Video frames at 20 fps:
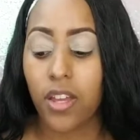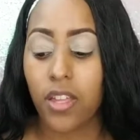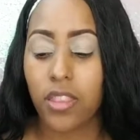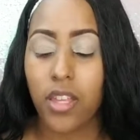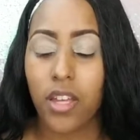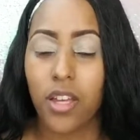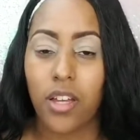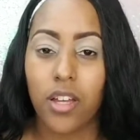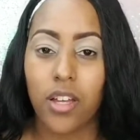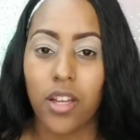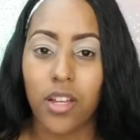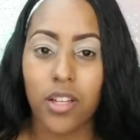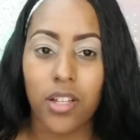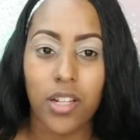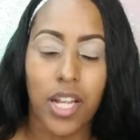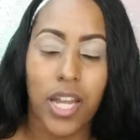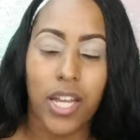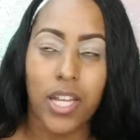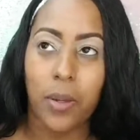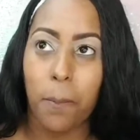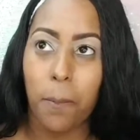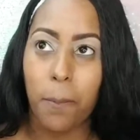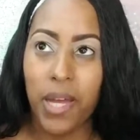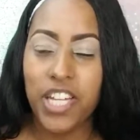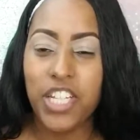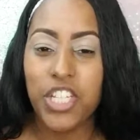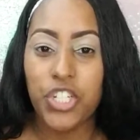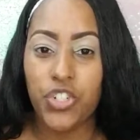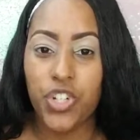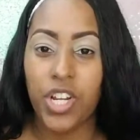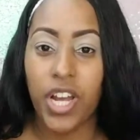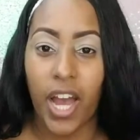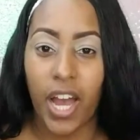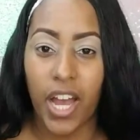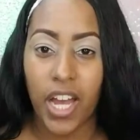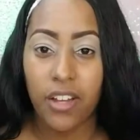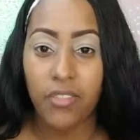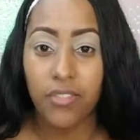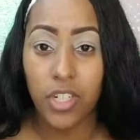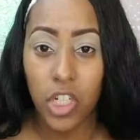the like best trick
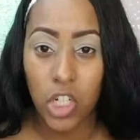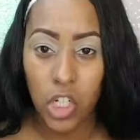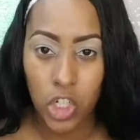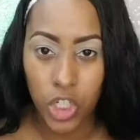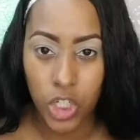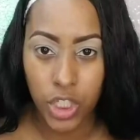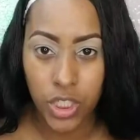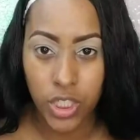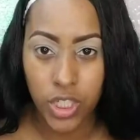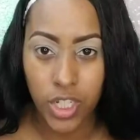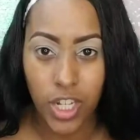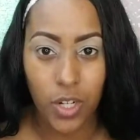I have learned,